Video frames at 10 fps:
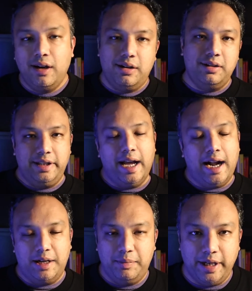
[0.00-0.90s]
to the
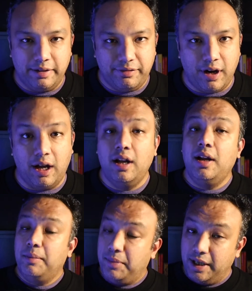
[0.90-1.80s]
Heartbleed flaw.
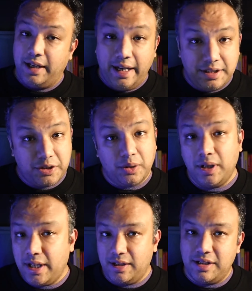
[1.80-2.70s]
But it so
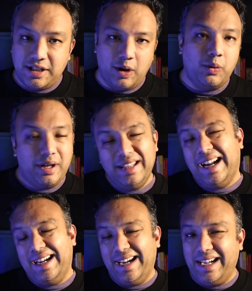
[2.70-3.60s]
turns out
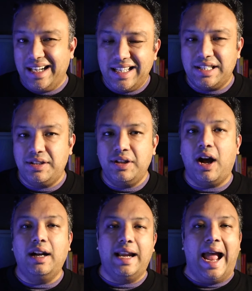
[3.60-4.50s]
that it is
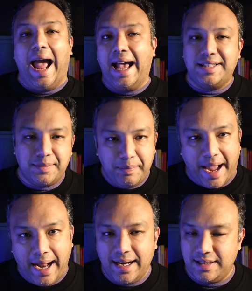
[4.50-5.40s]
not as
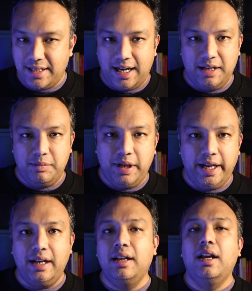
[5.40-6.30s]
bad as
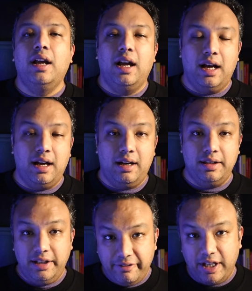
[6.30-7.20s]
Heartbleed. Uh,
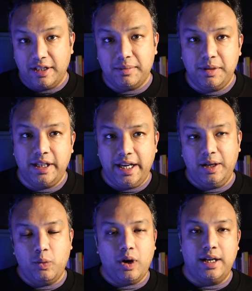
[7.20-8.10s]
the vulnerability
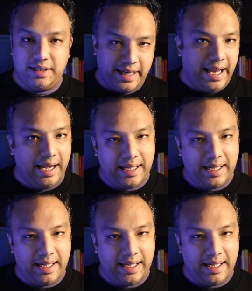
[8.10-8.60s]
was ca-